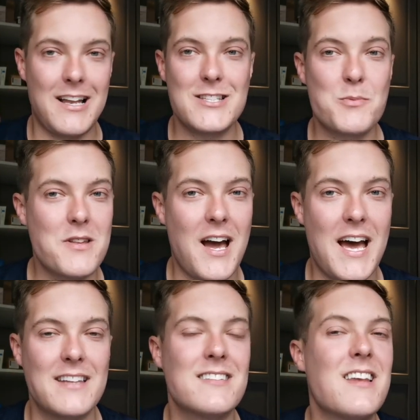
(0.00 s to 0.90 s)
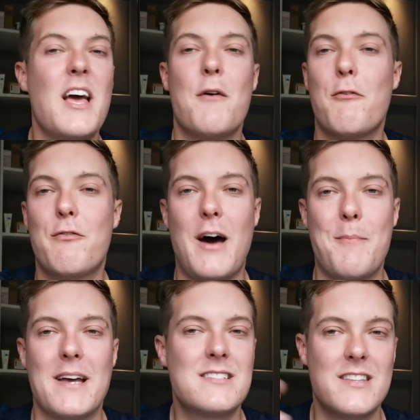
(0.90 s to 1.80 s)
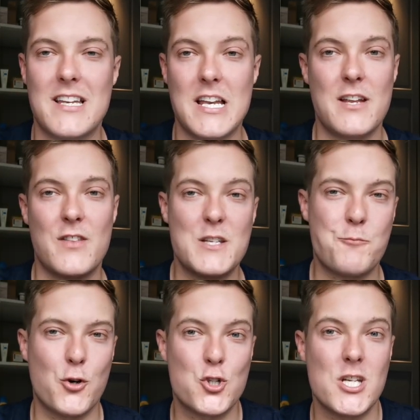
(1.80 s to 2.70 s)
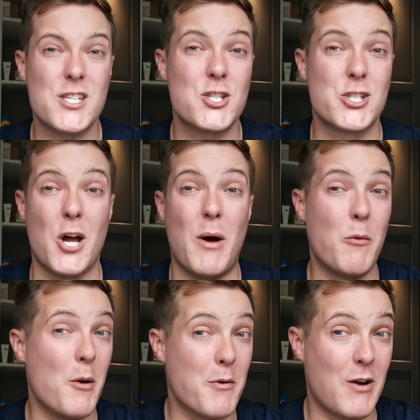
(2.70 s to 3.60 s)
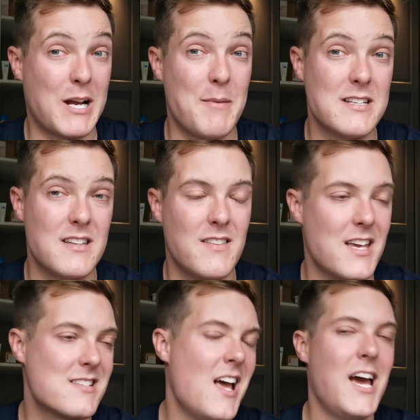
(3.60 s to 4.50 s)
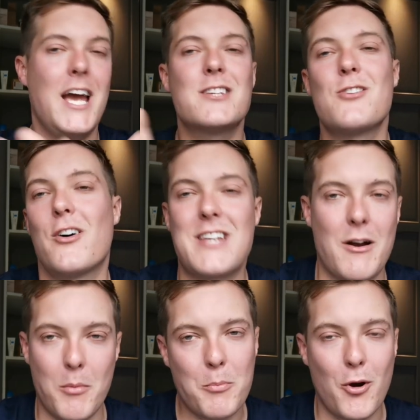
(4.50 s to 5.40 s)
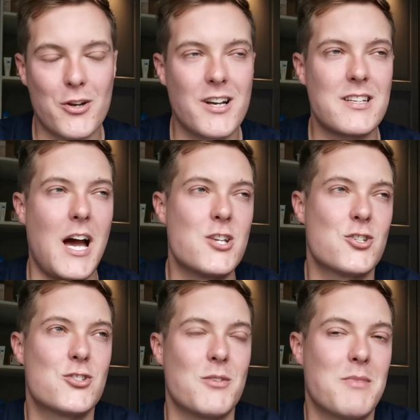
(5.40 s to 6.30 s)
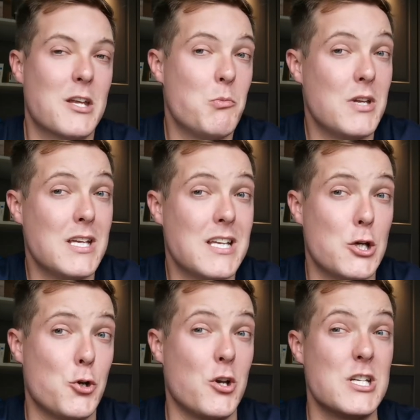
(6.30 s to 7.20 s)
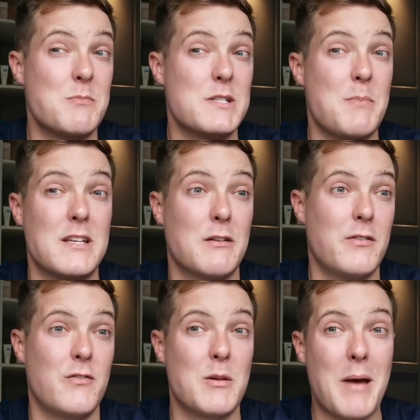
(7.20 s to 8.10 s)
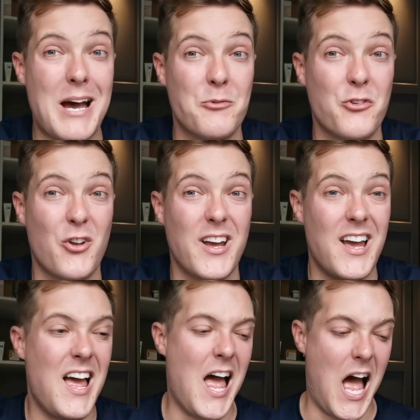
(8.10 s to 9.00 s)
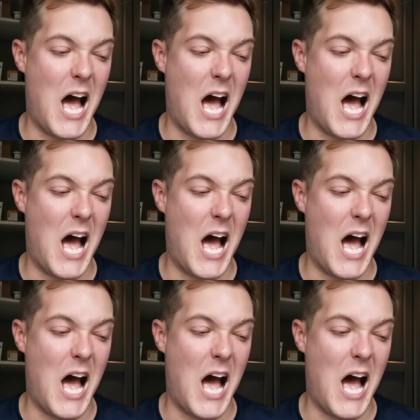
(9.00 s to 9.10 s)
Cleanse with your hands, far better than any of these brushes, and so I won't be recommending this. It's not a terrible product. I just don't think you need it. You don't need to be spending fifty pounds on it.